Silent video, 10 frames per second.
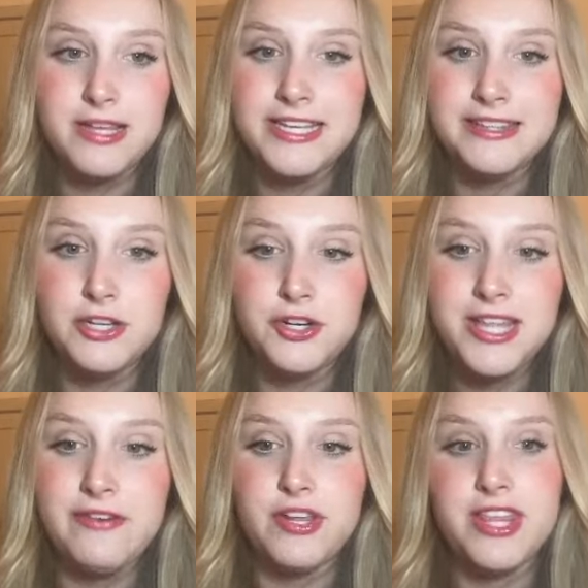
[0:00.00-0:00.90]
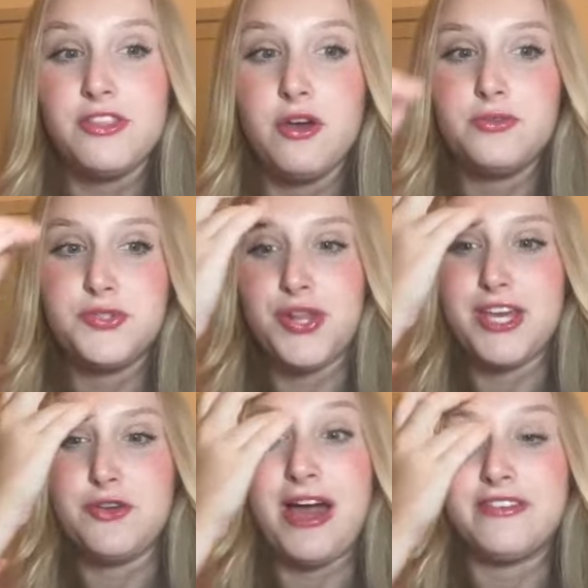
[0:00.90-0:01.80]
and literally everything, though, so
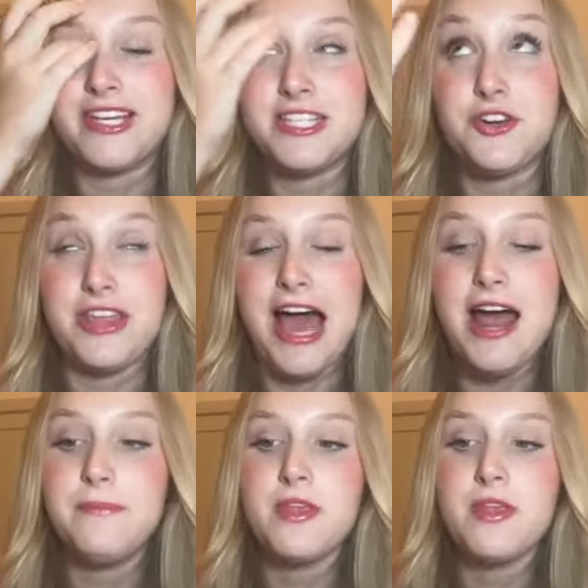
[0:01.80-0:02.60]
like you have to consider that.